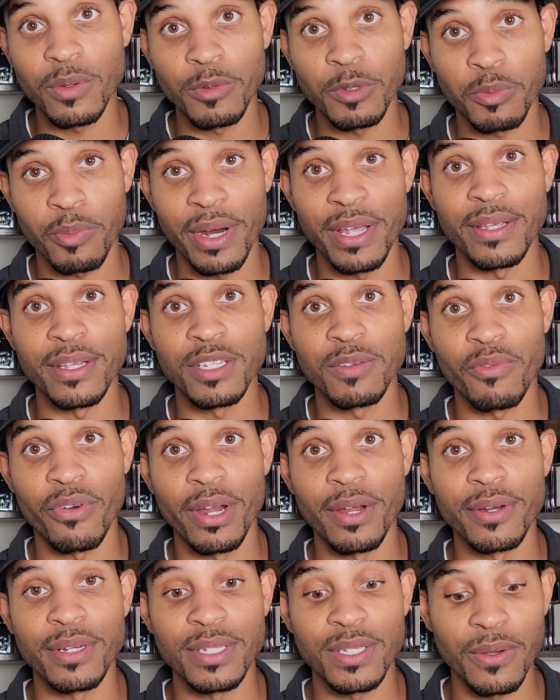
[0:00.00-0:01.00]
spray this
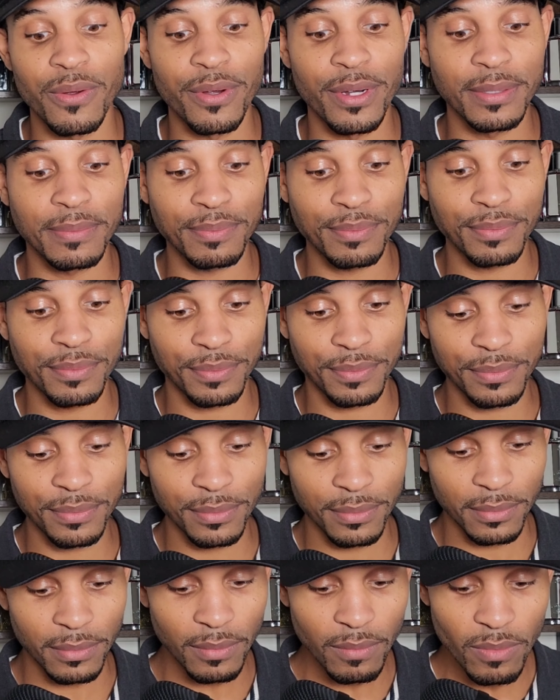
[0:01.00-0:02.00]
fragrance on.
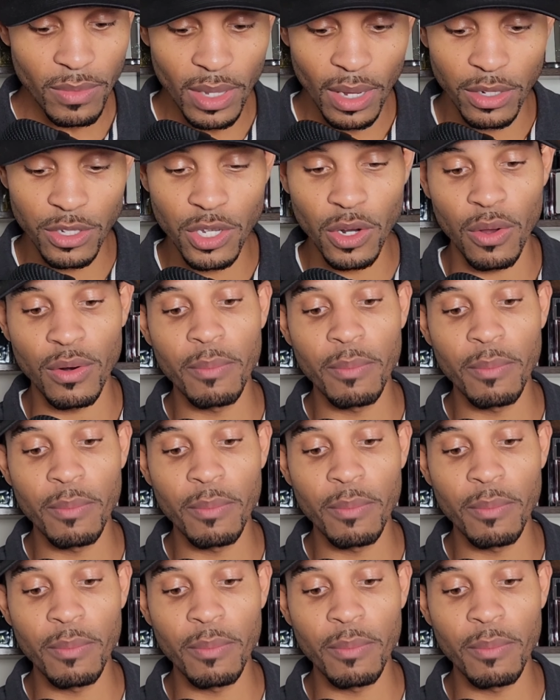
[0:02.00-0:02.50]
So